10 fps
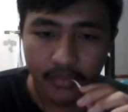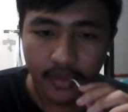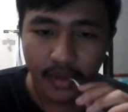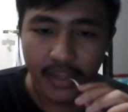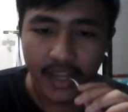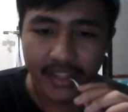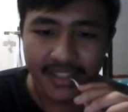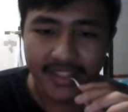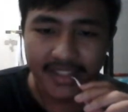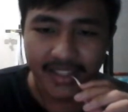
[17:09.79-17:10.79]
Oh yeah,
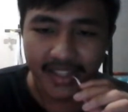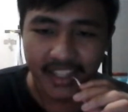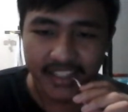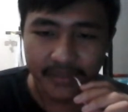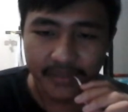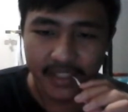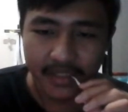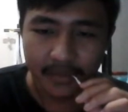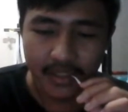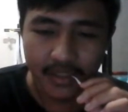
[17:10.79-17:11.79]
this is the Celtic Phoenix
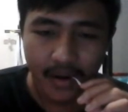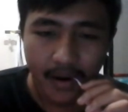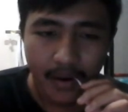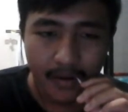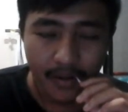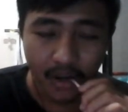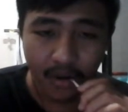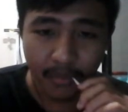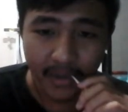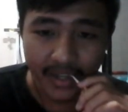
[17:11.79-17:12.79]
one. Oh
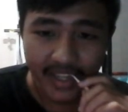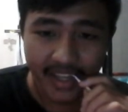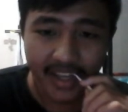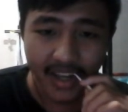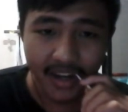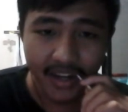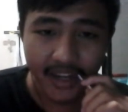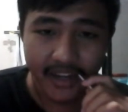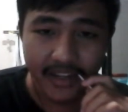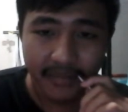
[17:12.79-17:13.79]
my god.